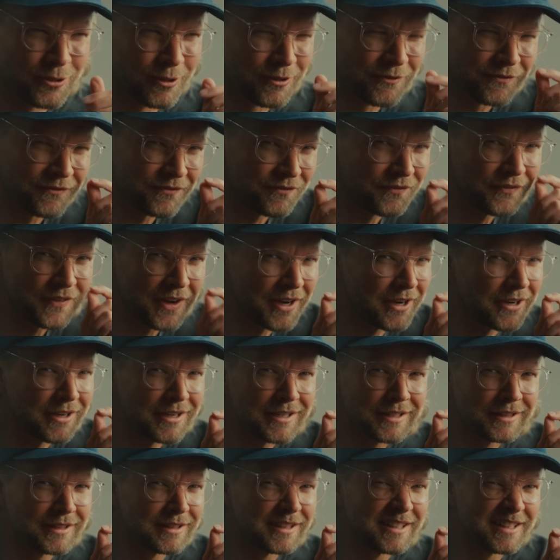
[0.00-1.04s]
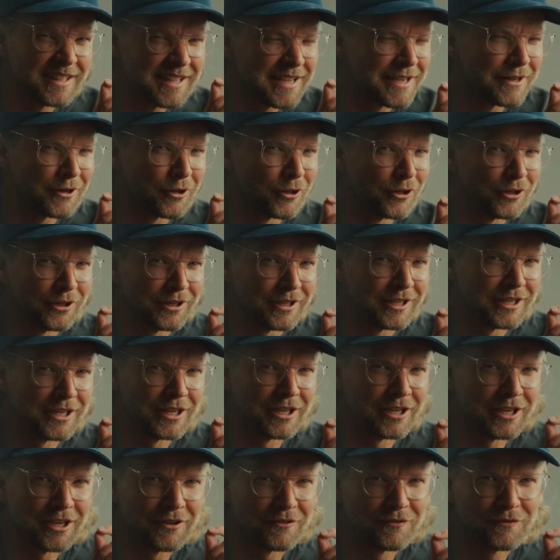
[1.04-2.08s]
or very little
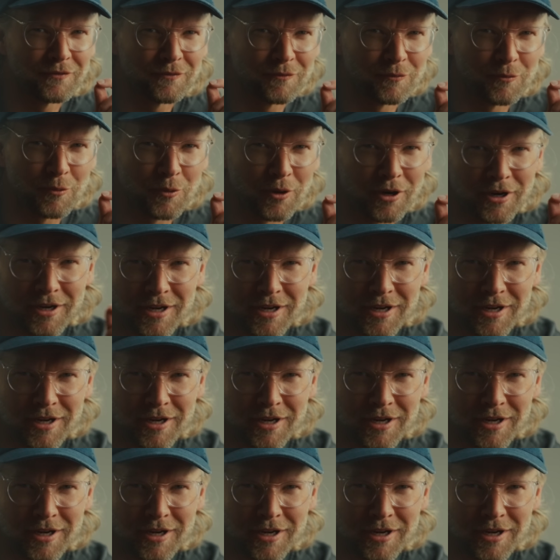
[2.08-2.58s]
if we're